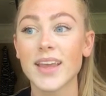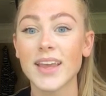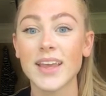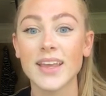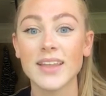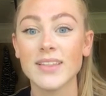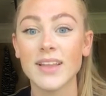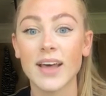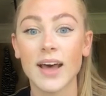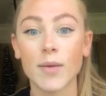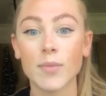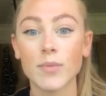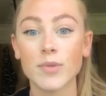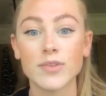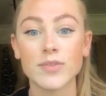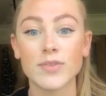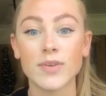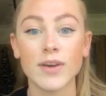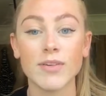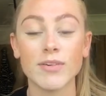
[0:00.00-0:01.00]

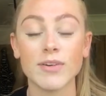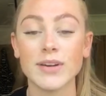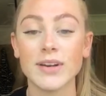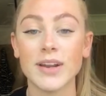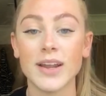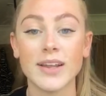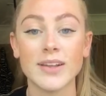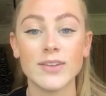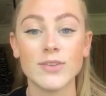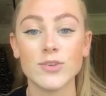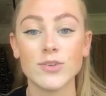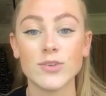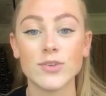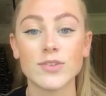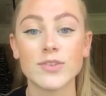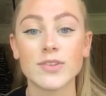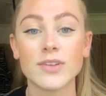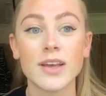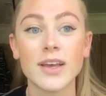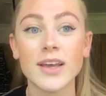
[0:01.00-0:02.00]
atmosphere, and
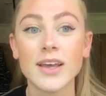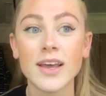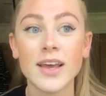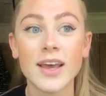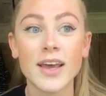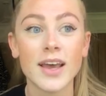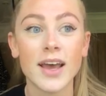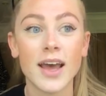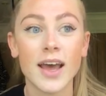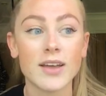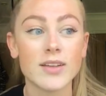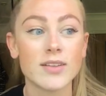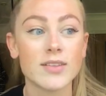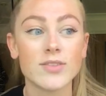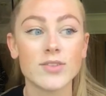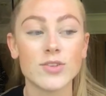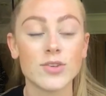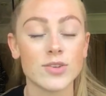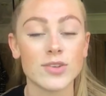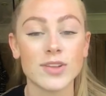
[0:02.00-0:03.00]
just
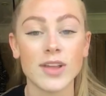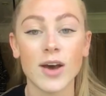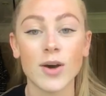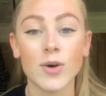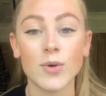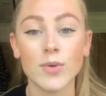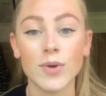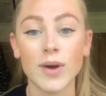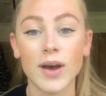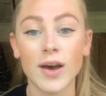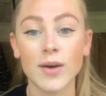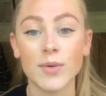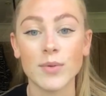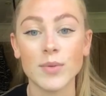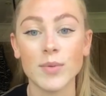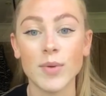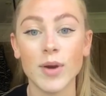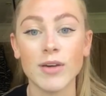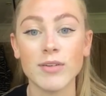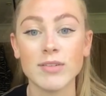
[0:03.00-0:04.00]
how
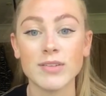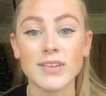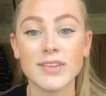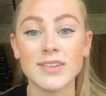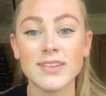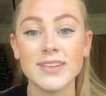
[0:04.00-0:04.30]
we were as a